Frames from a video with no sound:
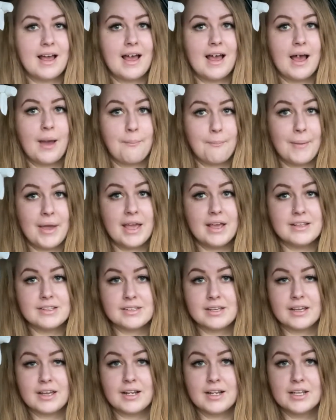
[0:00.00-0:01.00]

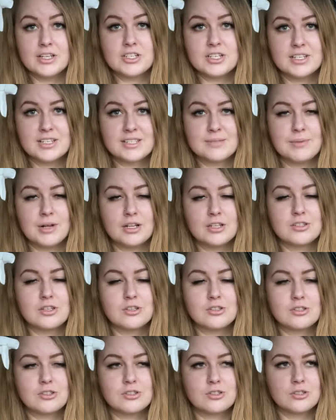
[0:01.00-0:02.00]
amazing. It literally smells
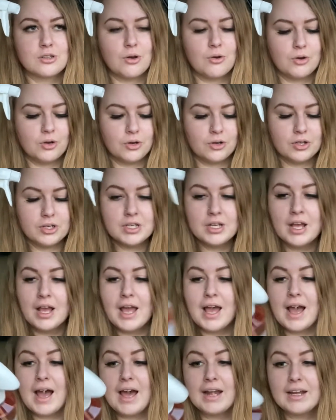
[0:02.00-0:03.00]
so good,
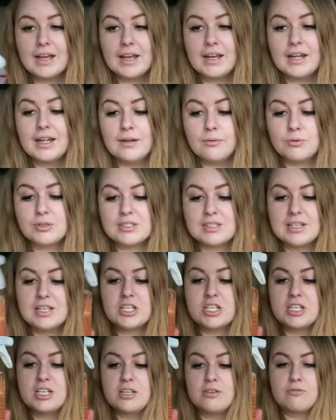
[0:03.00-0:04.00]
and I was
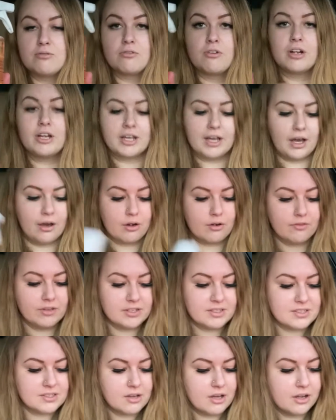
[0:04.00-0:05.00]
literally running out of
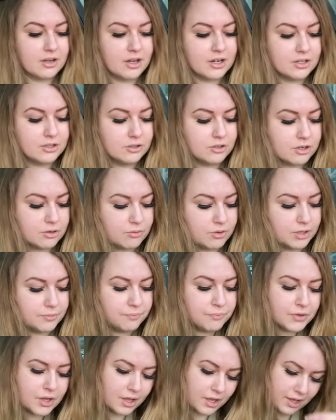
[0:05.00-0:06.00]
it, so I got another
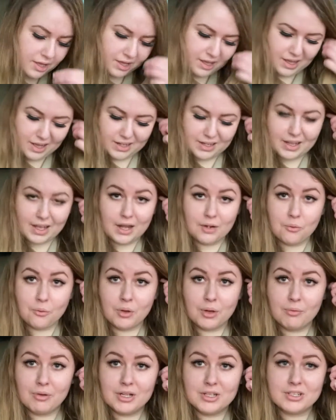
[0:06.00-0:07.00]
one. And then
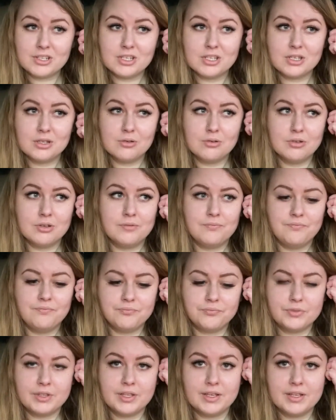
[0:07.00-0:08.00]
we went to
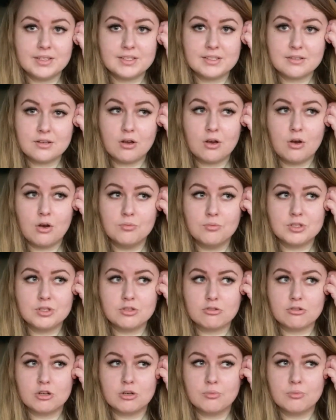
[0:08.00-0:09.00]
this Home
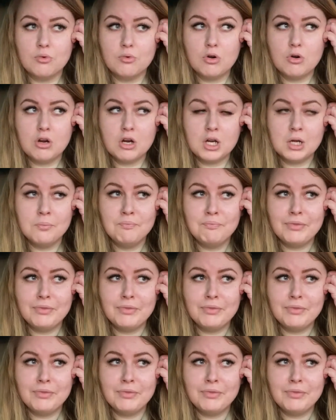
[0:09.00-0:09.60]
Store and More